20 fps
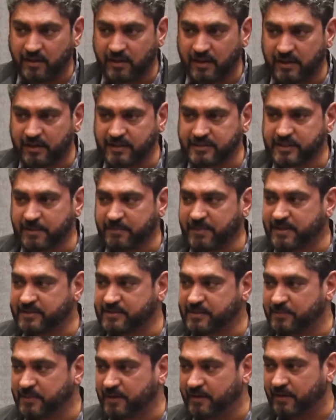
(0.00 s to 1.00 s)
At least I met
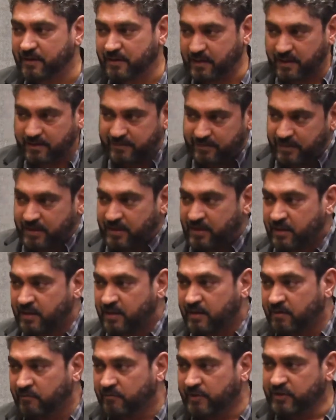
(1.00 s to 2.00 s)
somebody. Yeah
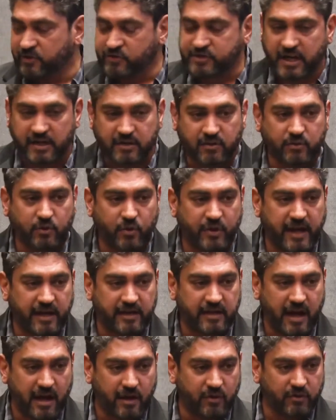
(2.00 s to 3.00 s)
when you start to look
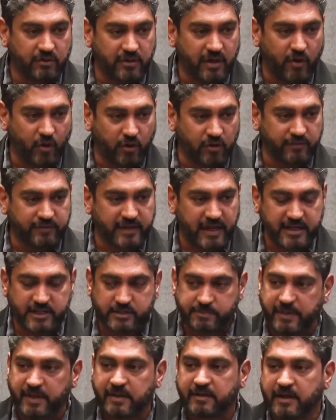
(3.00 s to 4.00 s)
at how all of that is
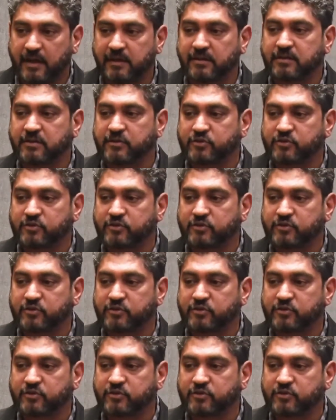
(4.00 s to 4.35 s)
being done,